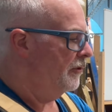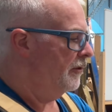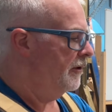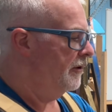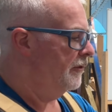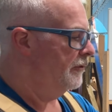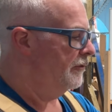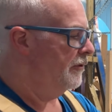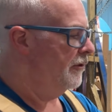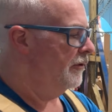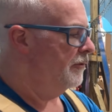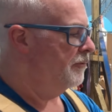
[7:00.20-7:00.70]
do it
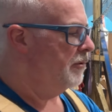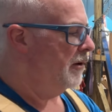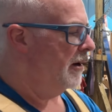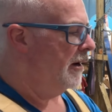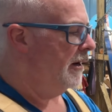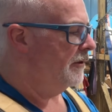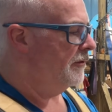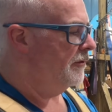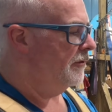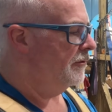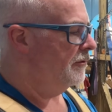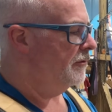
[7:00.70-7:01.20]
as good
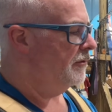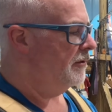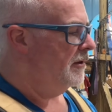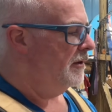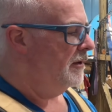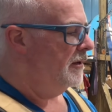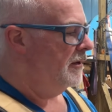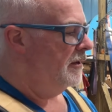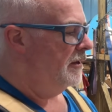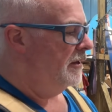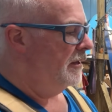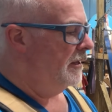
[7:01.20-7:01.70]
practice.
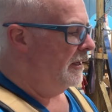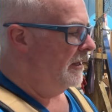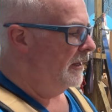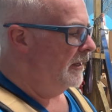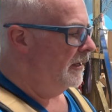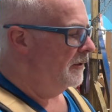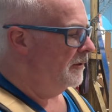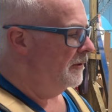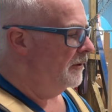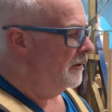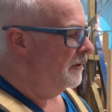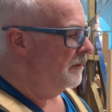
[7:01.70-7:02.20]

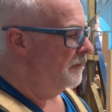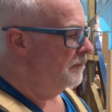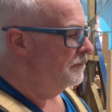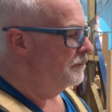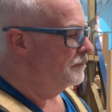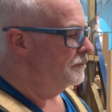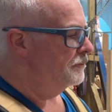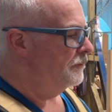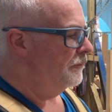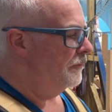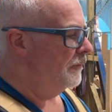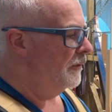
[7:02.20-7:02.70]
And go
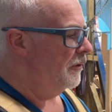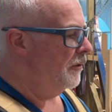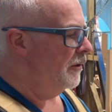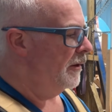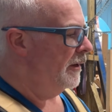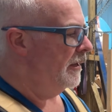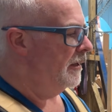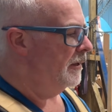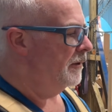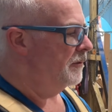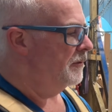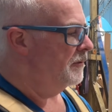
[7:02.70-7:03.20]

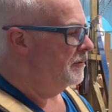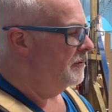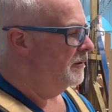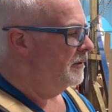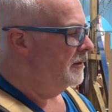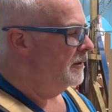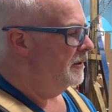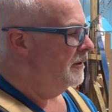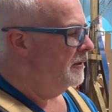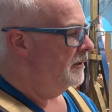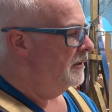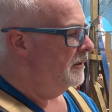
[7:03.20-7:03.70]
ahead and
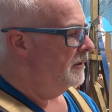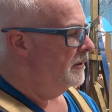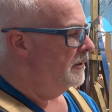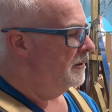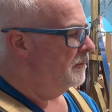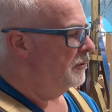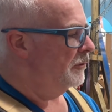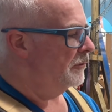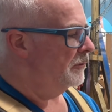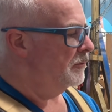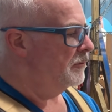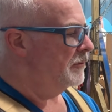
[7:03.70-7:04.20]

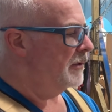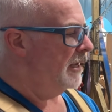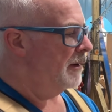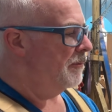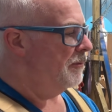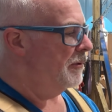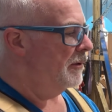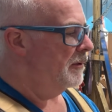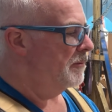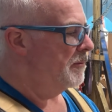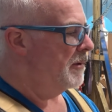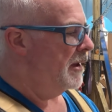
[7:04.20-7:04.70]
put some
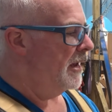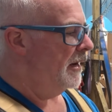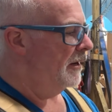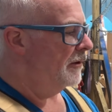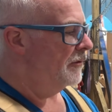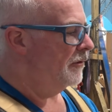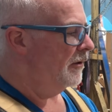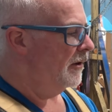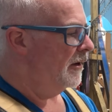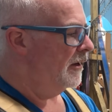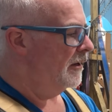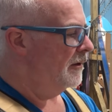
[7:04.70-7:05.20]
tape on the
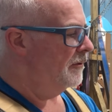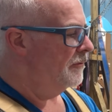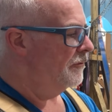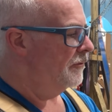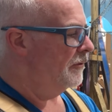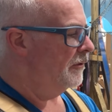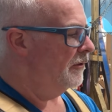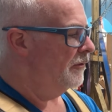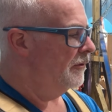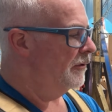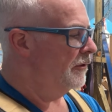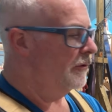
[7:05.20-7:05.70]
backside,
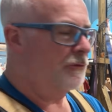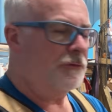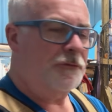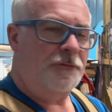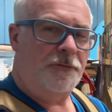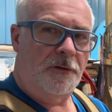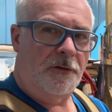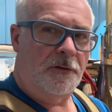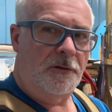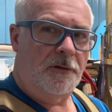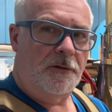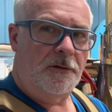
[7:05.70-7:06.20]
fill this
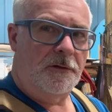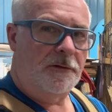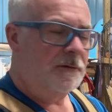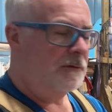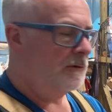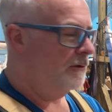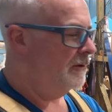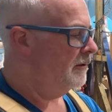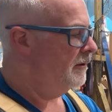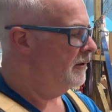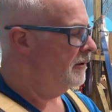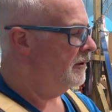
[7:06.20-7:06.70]
full,
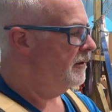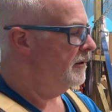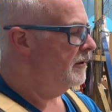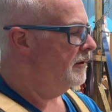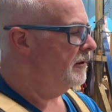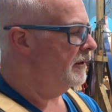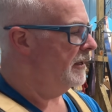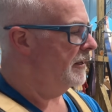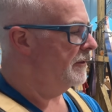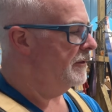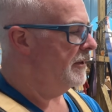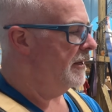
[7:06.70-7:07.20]

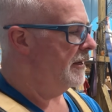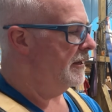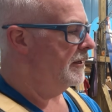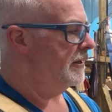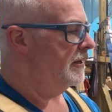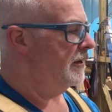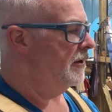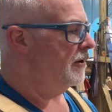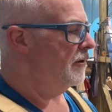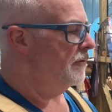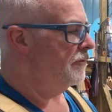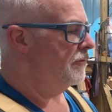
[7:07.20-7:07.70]
let that
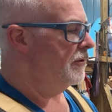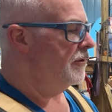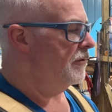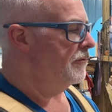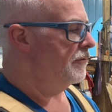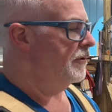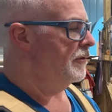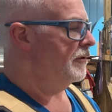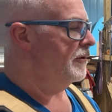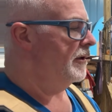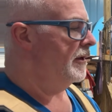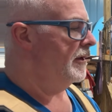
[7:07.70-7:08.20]
cure for a
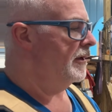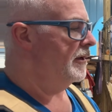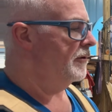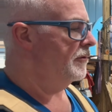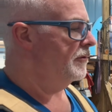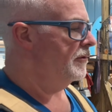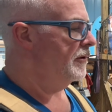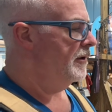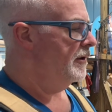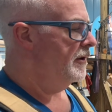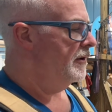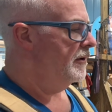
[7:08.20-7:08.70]
few
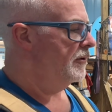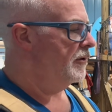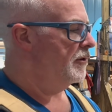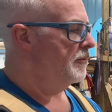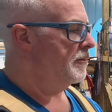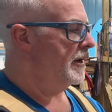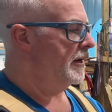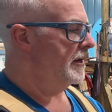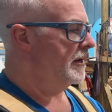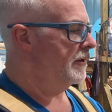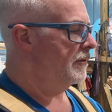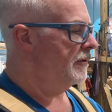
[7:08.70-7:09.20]
days, go
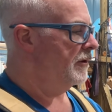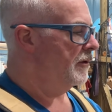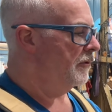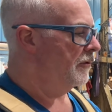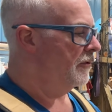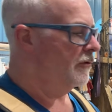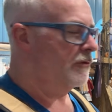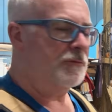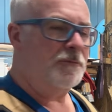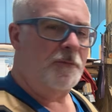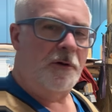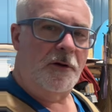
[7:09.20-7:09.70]
back in there
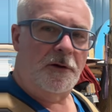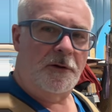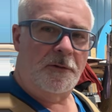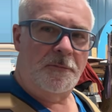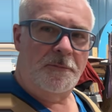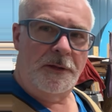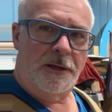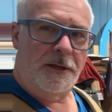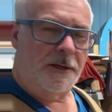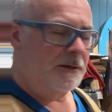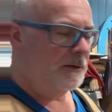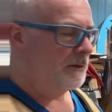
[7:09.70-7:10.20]
with a smaller
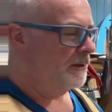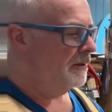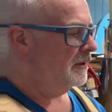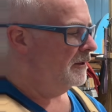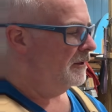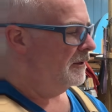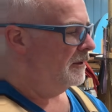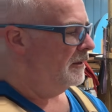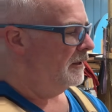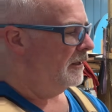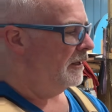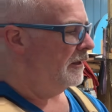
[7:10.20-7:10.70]
bit.
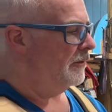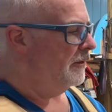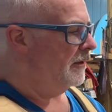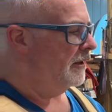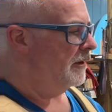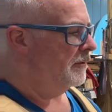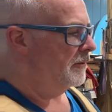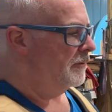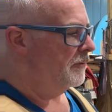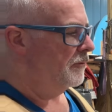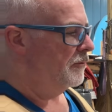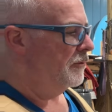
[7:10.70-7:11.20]
And
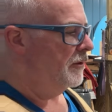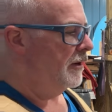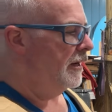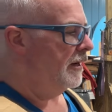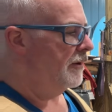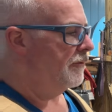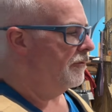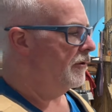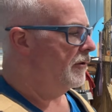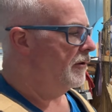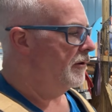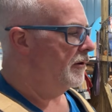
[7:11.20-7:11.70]
then when
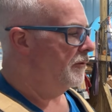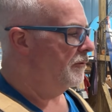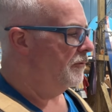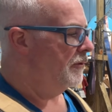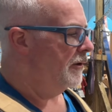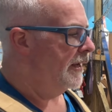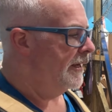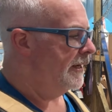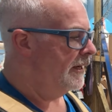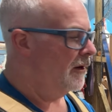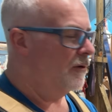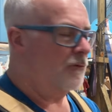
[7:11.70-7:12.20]

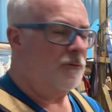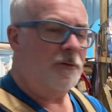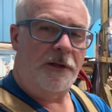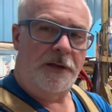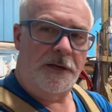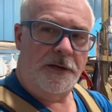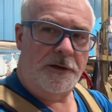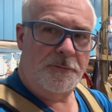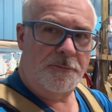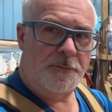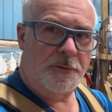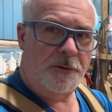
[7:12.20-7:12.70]
I get
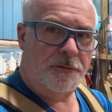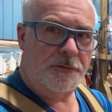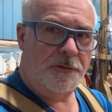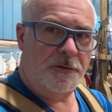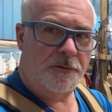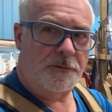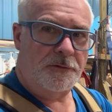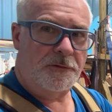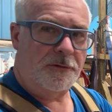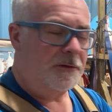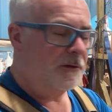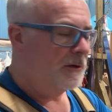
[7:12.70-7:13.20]
ready to put
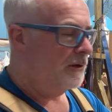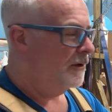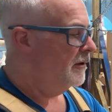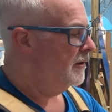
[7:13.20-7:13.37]
this